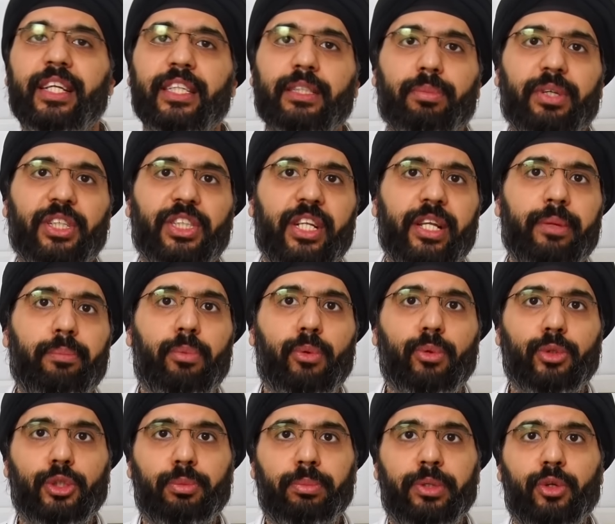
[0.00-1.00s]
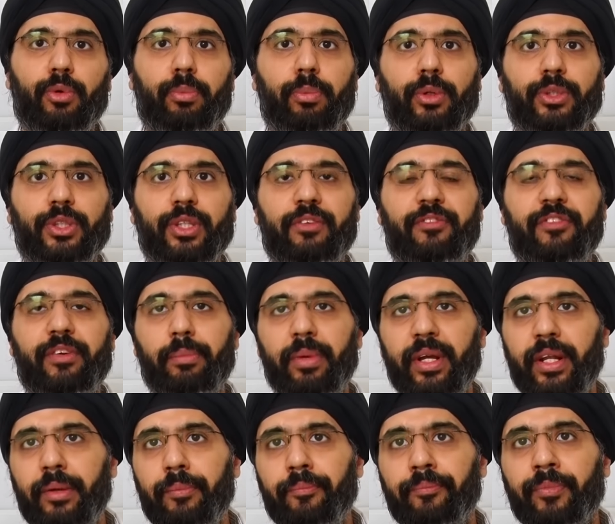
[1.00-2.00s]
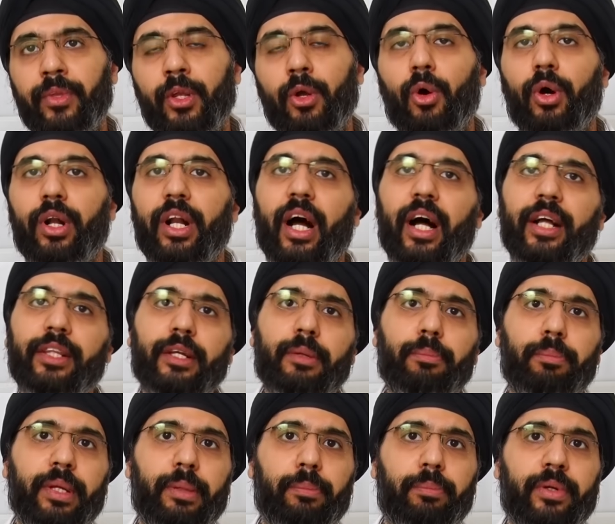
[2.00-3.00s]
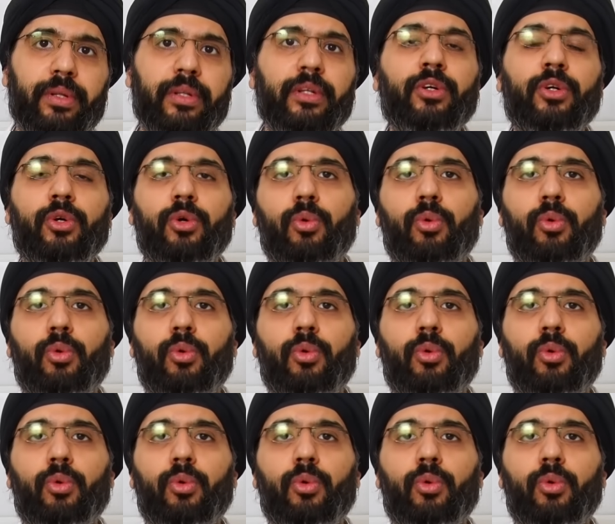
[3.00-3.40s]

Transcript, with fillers: especially postmenopausal women or other people